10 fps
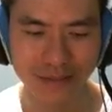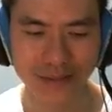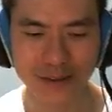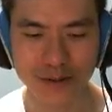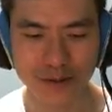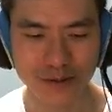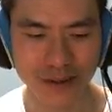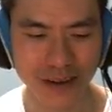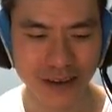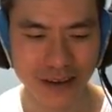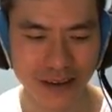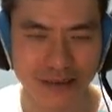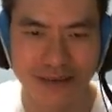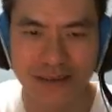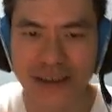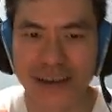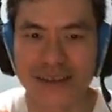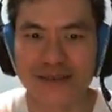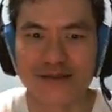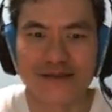so I don't
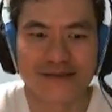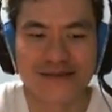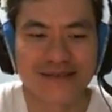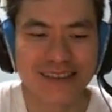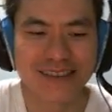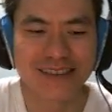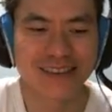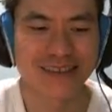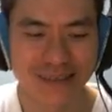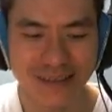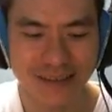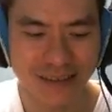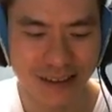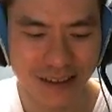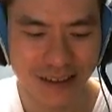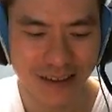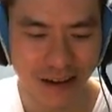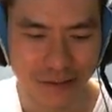know. All right,